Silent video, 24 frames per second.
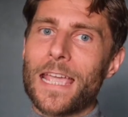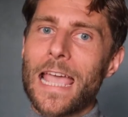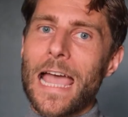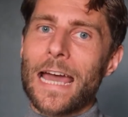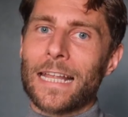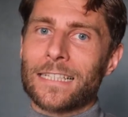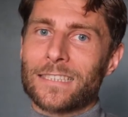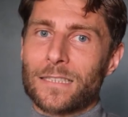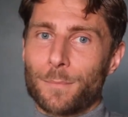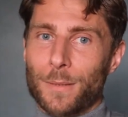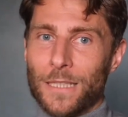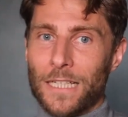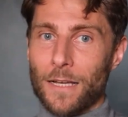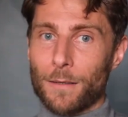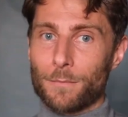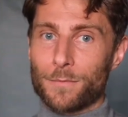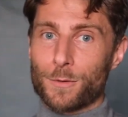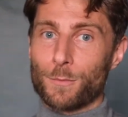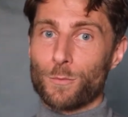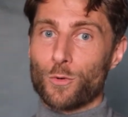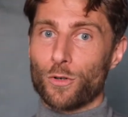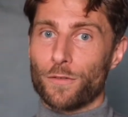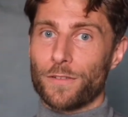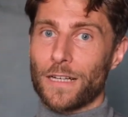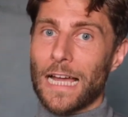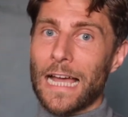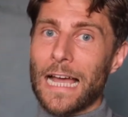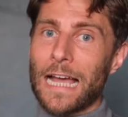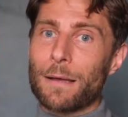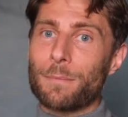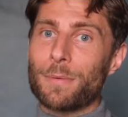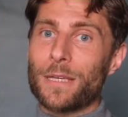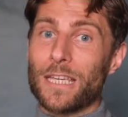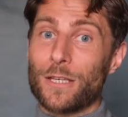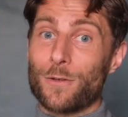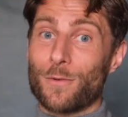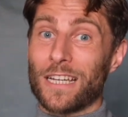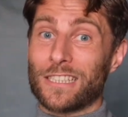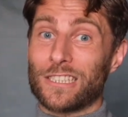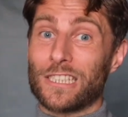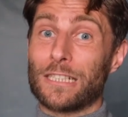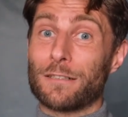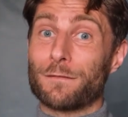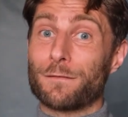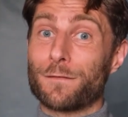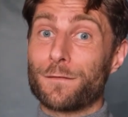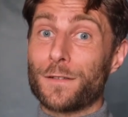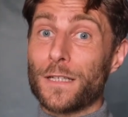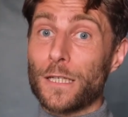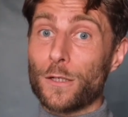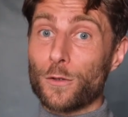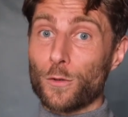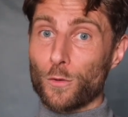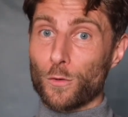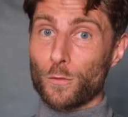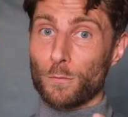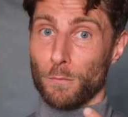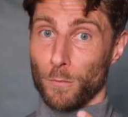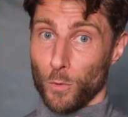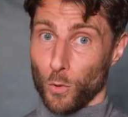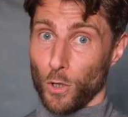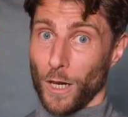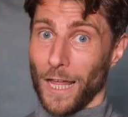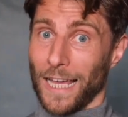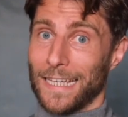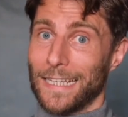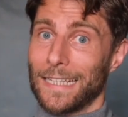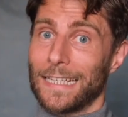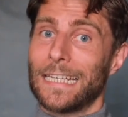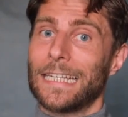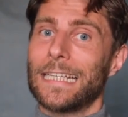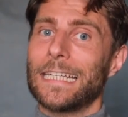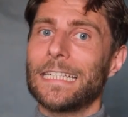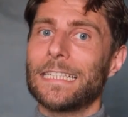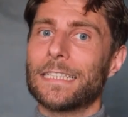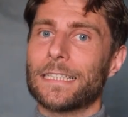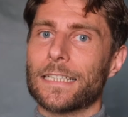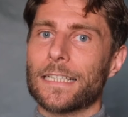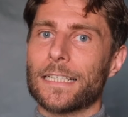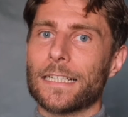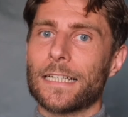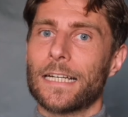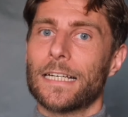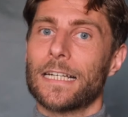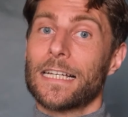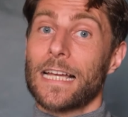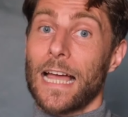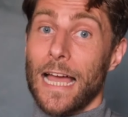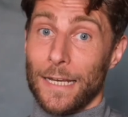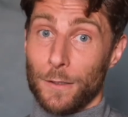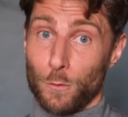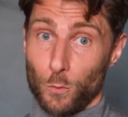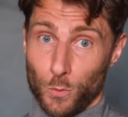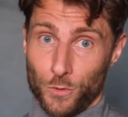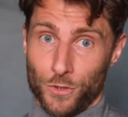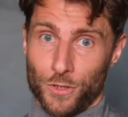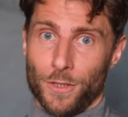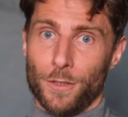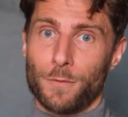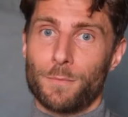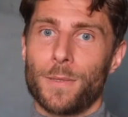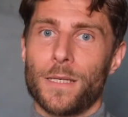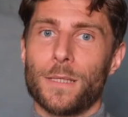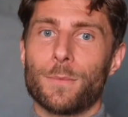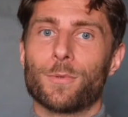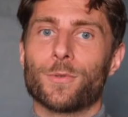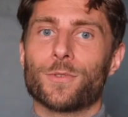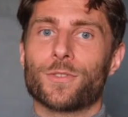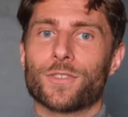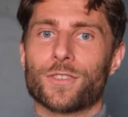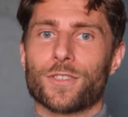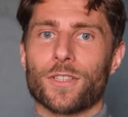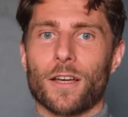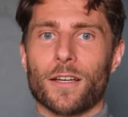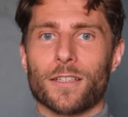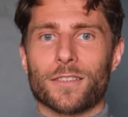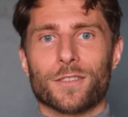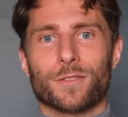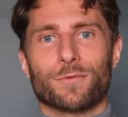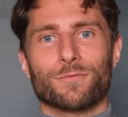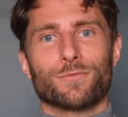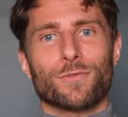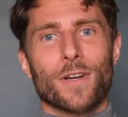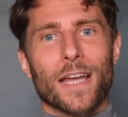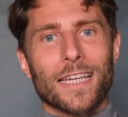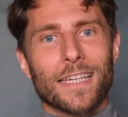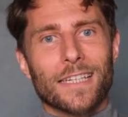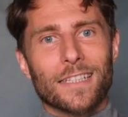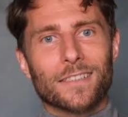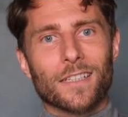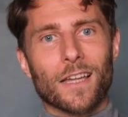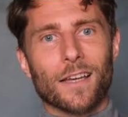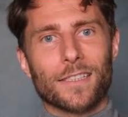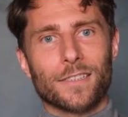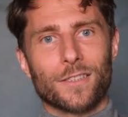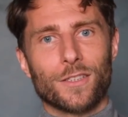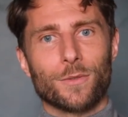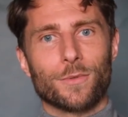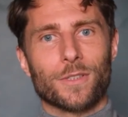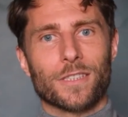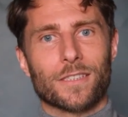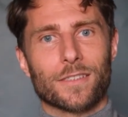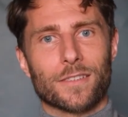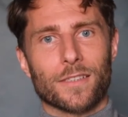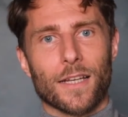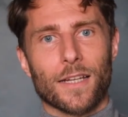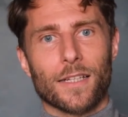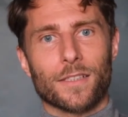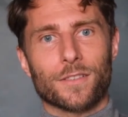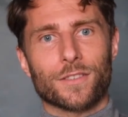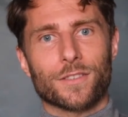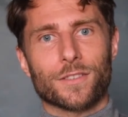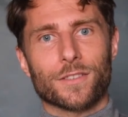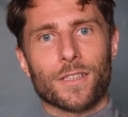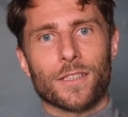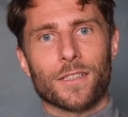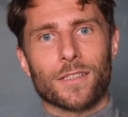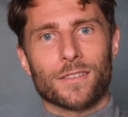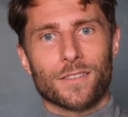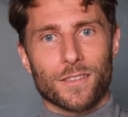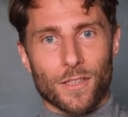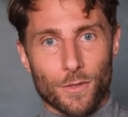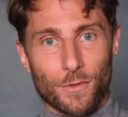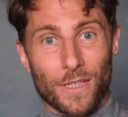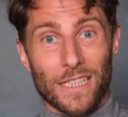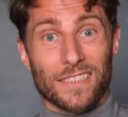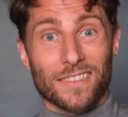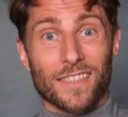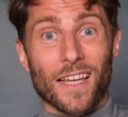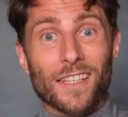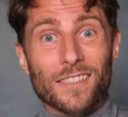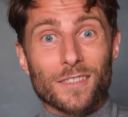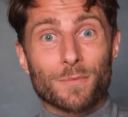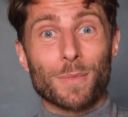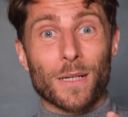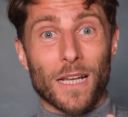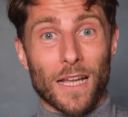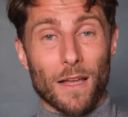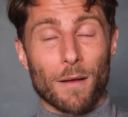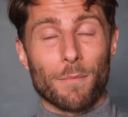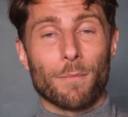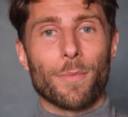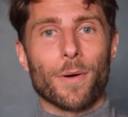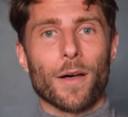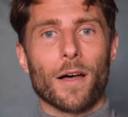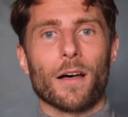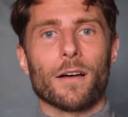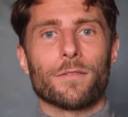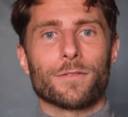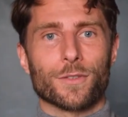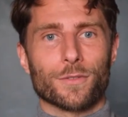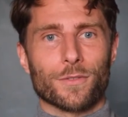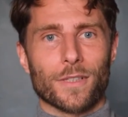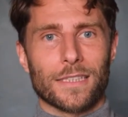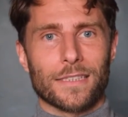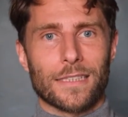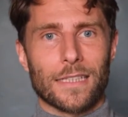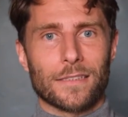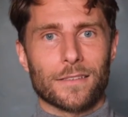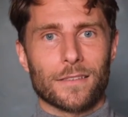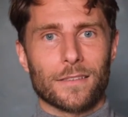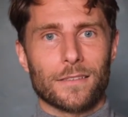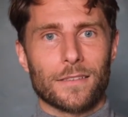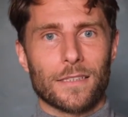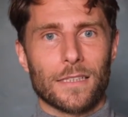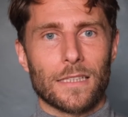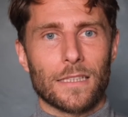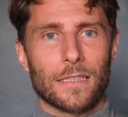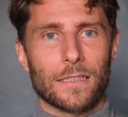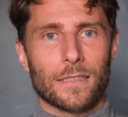And as it becomes more of a habit, you actually feel more like a leader, and also people start to recognize you as such. So it does become part of your identity.